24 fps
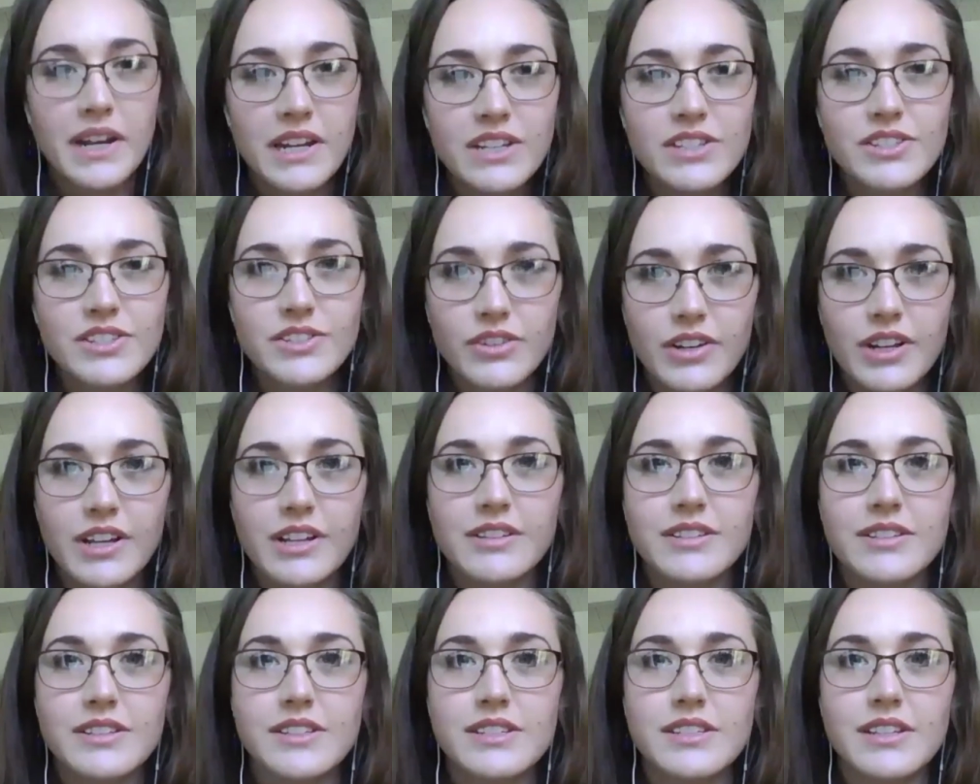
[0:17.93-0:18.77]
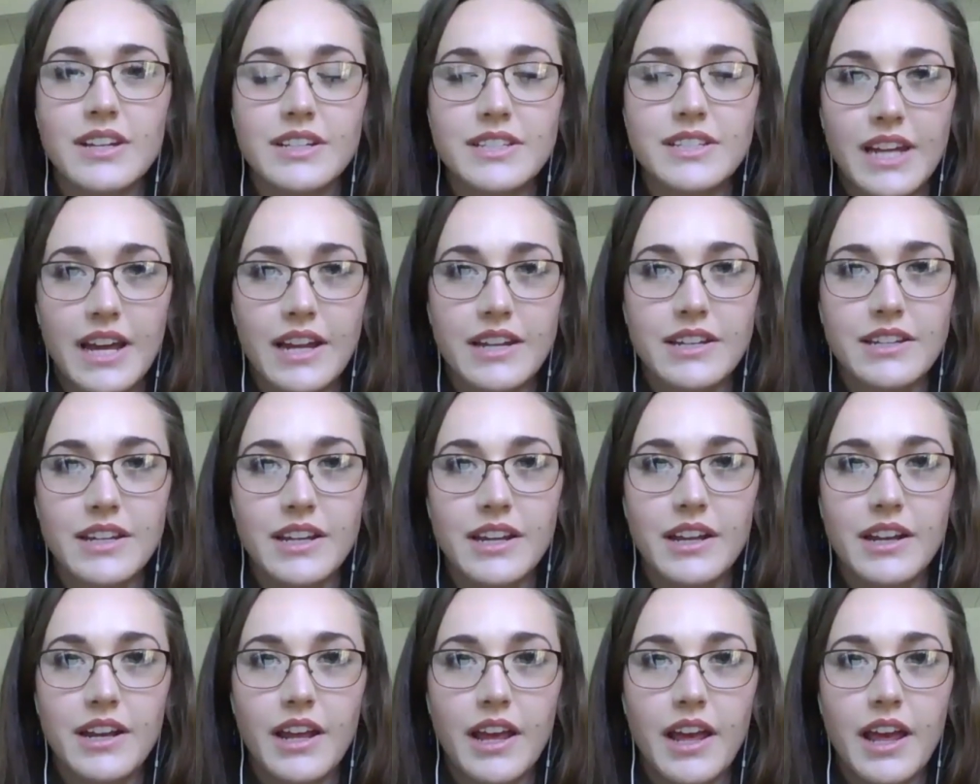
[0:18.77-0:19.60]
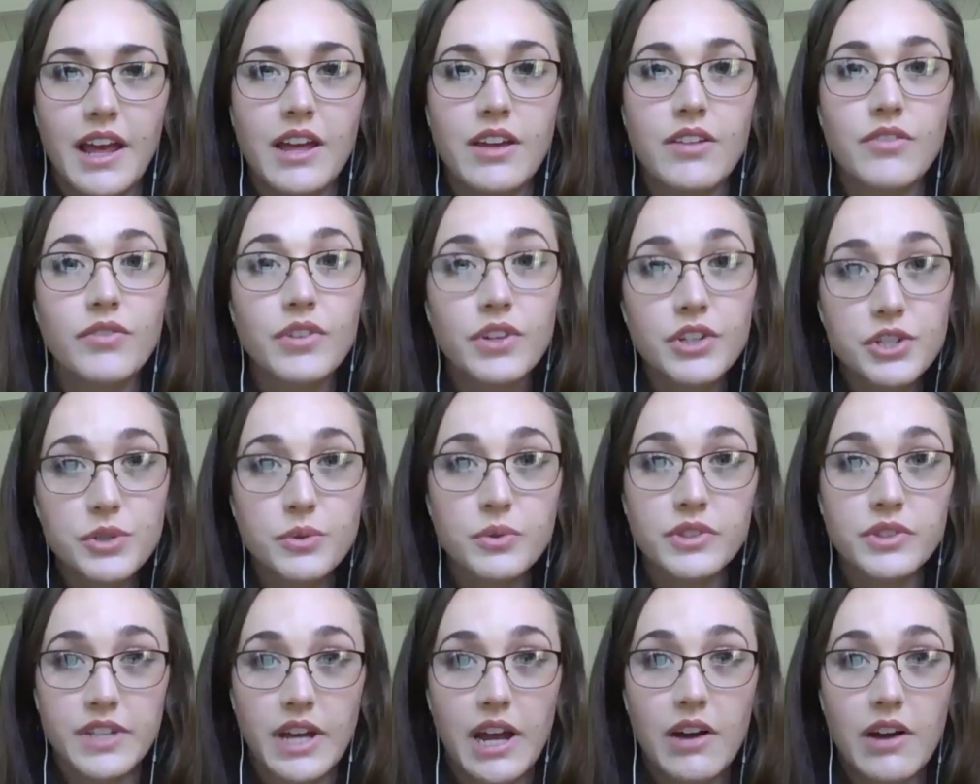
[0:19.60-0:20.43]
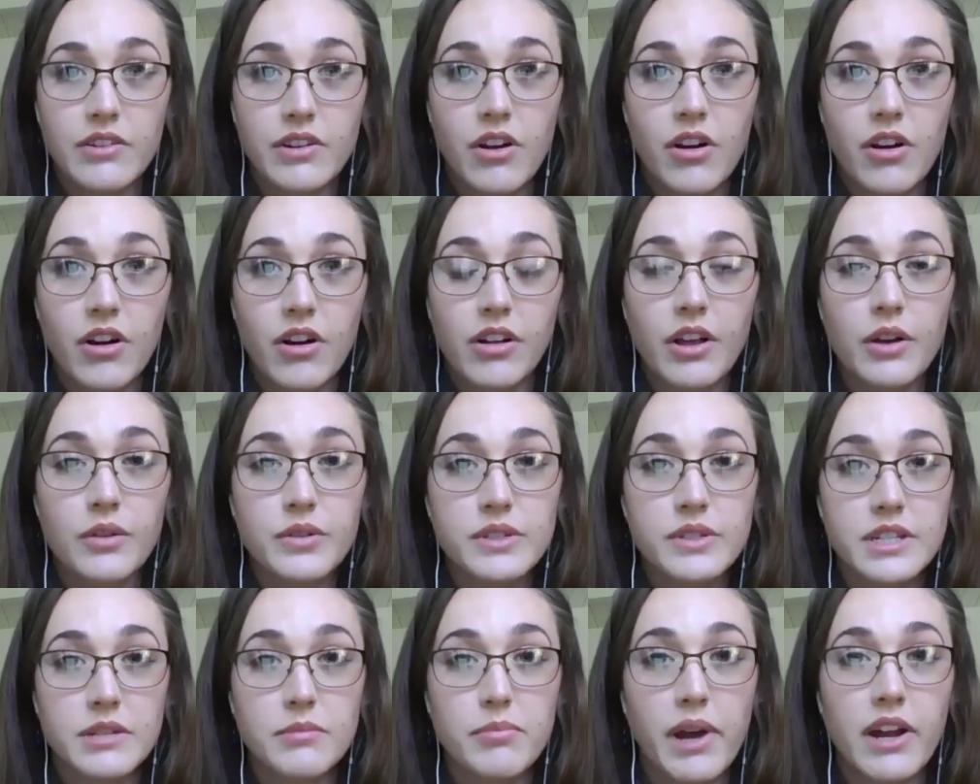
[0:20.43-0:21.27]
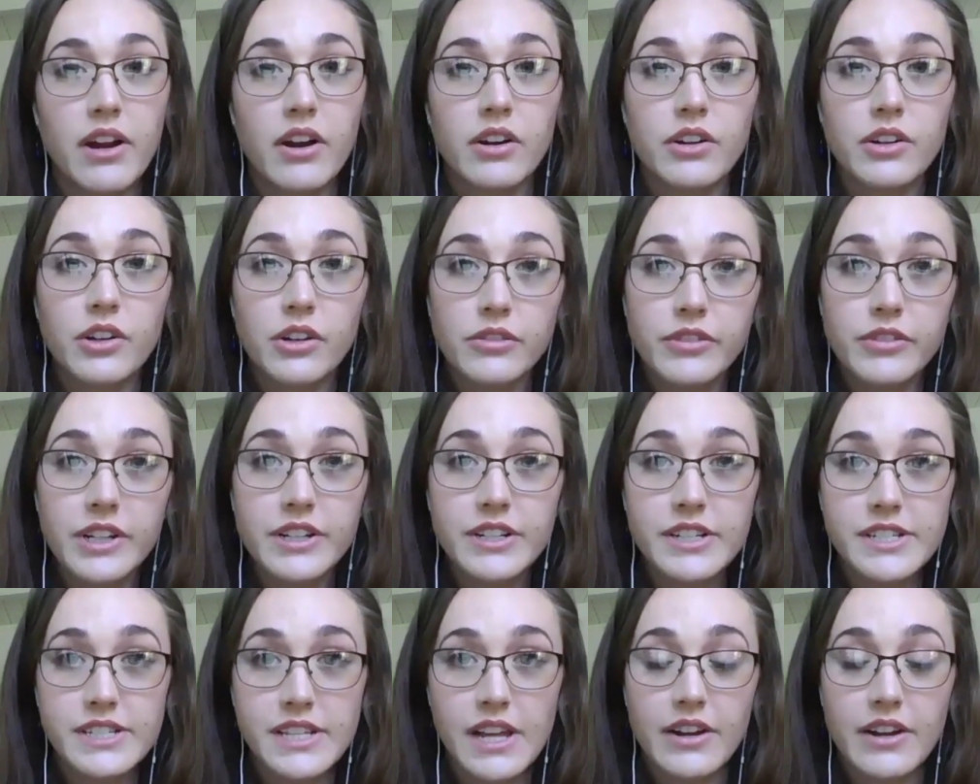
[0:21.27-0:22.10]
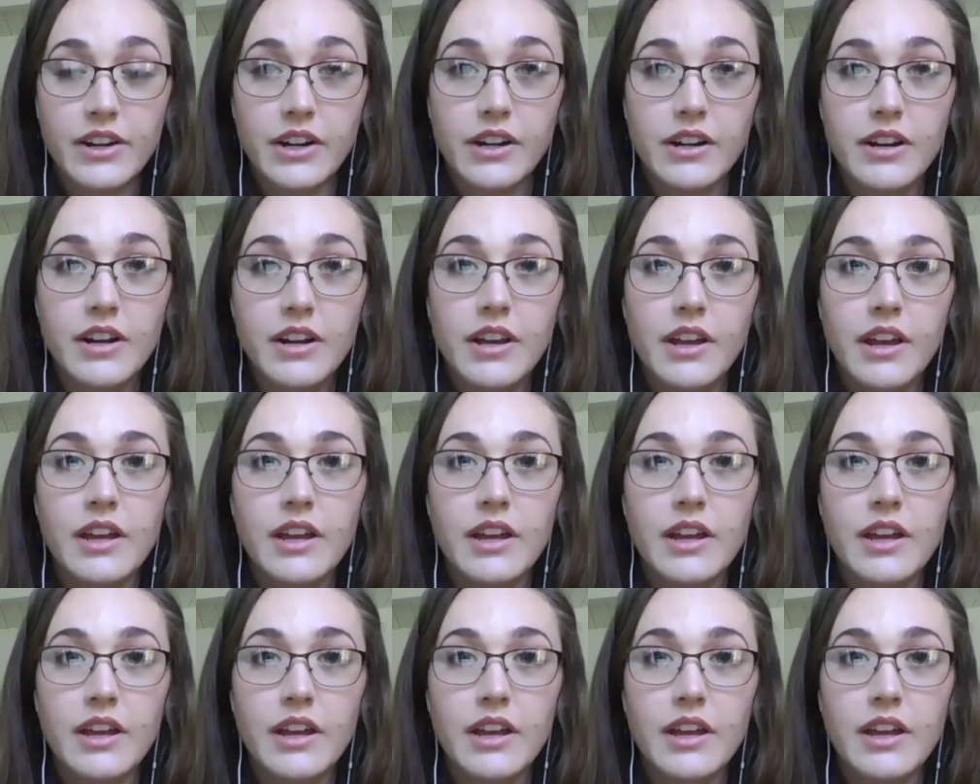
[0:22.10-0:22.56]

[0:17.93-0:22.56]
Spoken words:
students attended a virtual town hall hosted by our Career Center,